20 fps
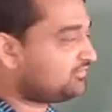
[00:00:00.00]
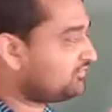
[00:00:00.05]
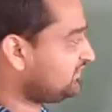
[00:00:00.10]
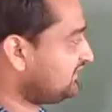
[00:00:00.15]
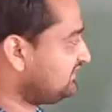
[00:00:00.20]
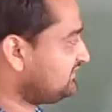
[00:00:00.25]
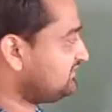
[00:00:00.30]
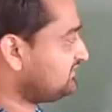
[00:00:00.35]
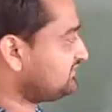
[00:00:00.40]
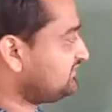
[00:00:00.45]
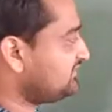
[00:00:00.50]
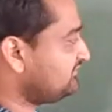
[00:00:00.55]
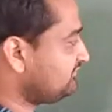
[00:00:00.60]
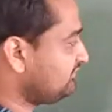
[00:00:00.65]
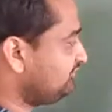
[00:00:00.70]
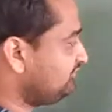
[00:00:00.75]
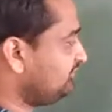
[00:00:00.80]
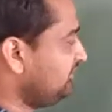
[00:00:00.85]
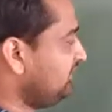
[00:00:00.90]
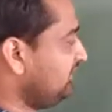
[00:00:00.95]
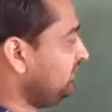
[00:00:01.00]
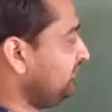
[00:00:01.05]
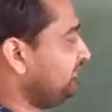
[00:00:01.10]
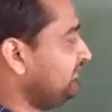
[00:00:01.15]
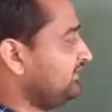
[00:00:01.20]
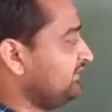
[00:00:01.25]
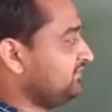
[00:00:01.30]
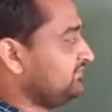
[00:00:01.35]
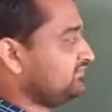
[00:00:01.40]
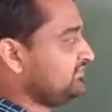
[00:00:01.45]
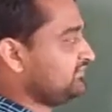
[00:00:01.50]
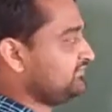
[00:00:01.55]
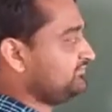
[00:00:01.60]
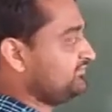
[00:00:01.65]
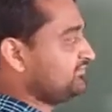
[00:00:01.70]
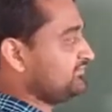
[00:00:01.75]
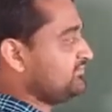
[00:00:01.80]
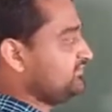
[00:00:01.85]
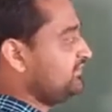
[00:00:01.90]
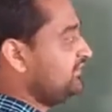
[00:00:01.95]
or ejected from the metal
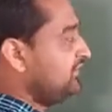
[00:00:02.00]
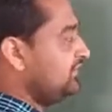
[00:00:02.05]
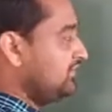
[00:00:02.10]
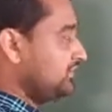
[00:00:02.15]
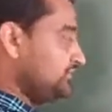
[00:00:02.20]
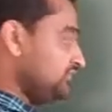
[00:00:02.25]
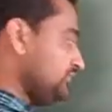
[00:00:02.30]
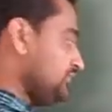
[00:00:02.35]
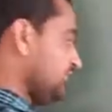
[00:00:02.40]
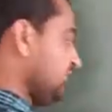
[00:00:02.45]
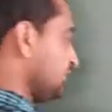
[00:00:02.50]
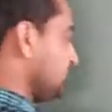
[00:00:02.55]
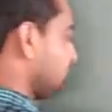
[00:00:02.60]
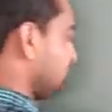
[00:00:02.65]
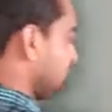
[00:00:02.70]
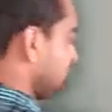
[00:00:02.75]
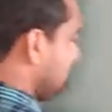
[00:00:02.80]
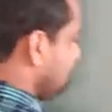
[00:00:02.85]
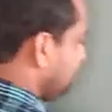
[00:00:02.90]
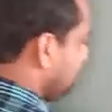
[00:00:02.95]
surface. So there should